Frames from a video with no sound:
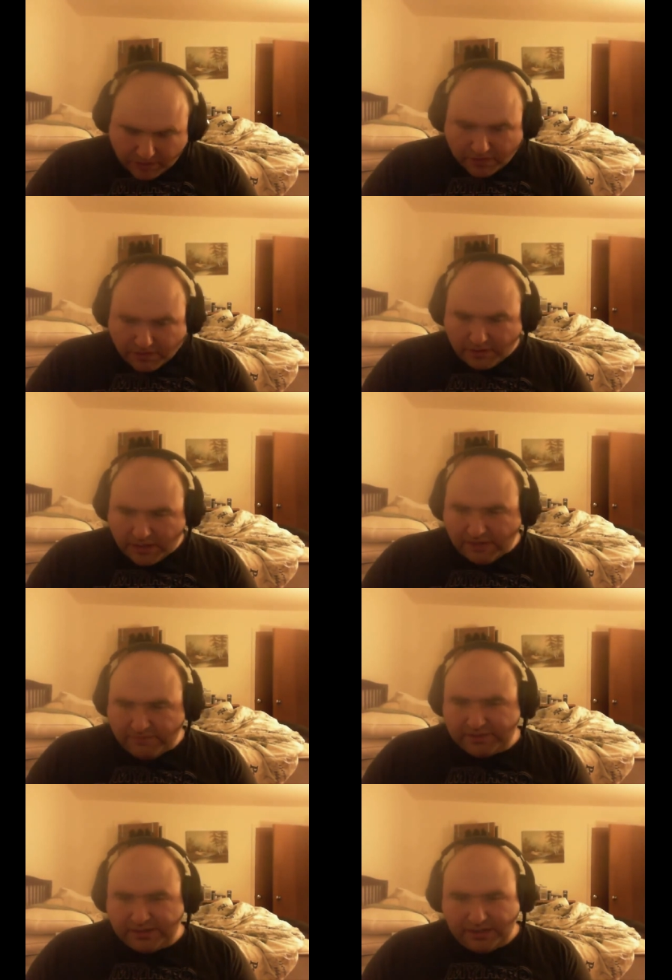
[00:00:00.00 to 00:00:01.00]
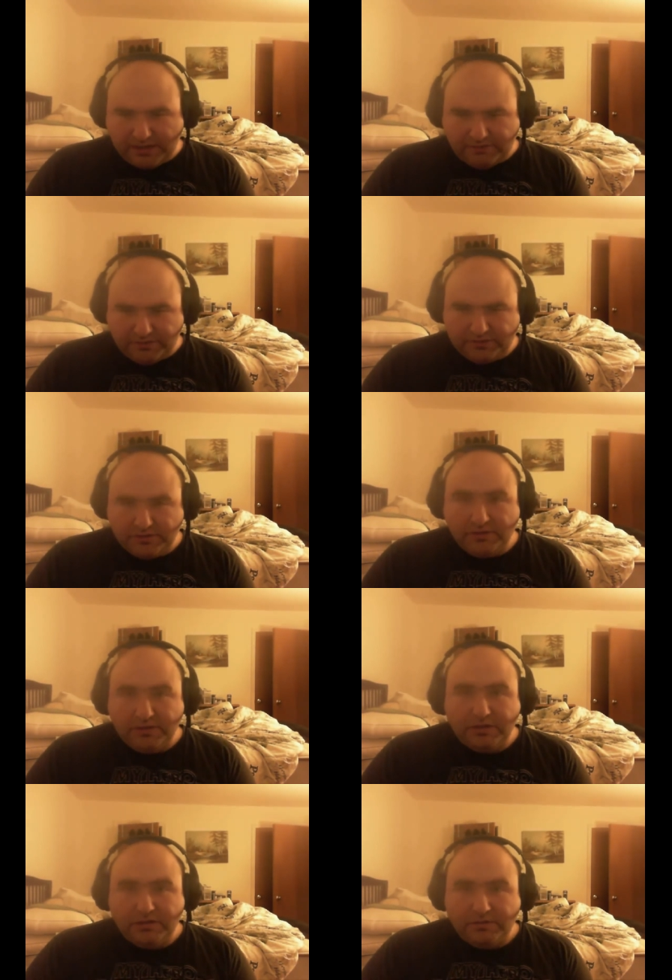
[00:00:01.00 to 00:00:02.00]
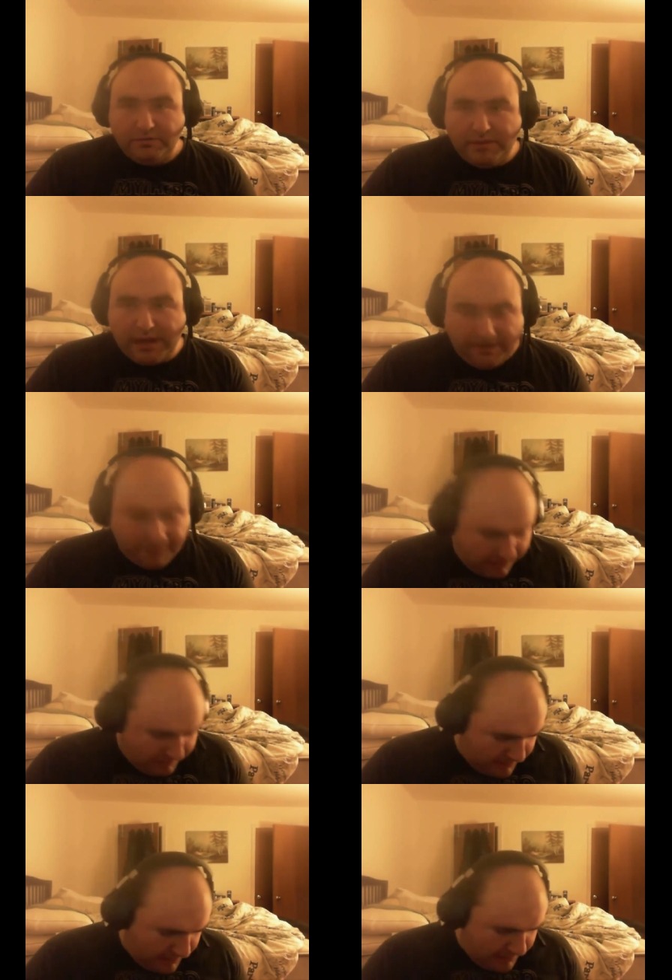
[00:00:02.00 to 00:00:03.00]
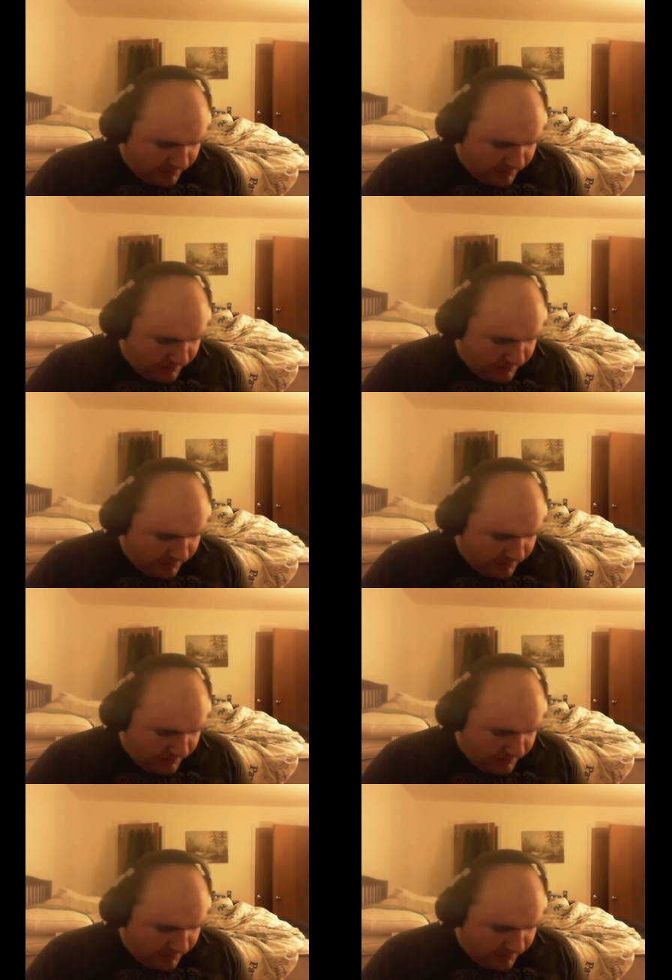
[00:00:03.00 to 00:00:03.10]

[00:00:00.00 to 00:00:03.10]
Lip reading: Oh, no. They have inside covers. Wait, I forgot